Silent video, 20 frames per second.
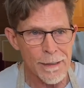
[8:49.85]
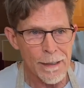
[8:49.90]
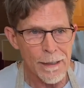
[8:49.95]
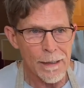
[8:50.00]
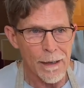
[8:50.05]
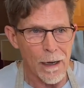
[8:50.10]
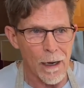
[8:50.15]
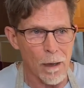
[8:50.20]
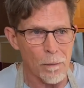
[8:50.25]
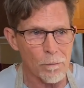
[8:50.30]

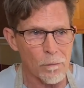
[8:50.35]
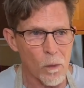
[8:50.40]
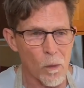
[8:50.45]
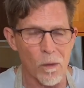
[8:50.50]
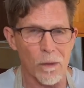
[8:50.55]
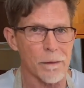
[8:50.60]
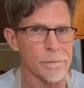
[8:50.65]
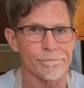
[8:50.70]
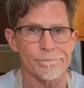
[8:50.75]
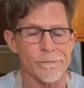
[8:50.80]

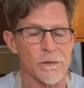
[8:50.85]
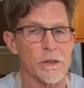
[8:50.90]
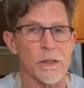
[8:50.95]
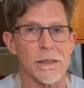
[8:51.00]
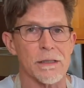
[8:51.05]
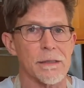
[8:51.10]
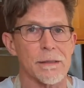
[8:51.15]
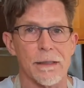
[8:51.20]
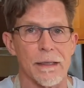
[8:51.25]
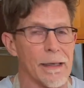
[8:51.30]
or
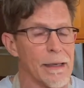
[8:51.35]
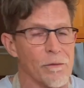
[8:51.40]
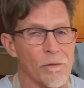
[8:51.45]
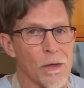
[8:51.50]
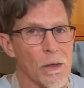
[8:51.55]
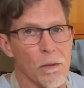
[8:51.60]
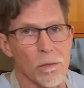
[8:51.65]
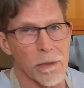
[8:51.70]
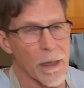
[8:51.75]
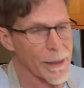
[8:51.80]
just if
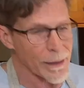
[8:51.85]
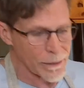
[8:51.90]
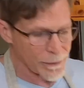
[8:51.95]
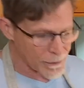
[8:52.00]
you like